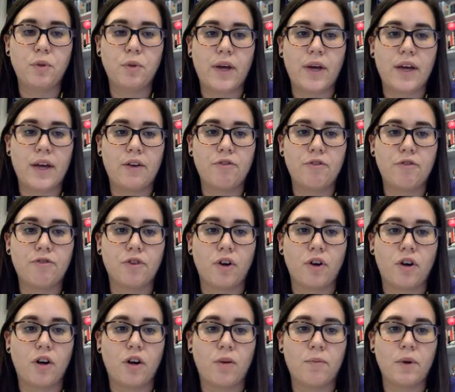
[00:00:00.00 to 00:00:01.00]
away
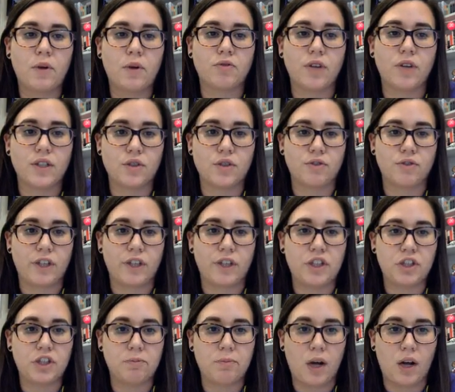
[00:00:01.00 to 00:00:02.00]
from
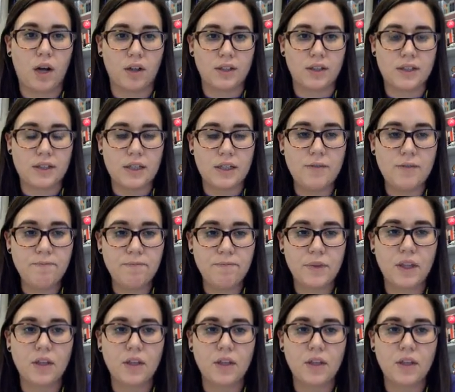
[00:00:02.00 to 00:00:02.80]
reservation policy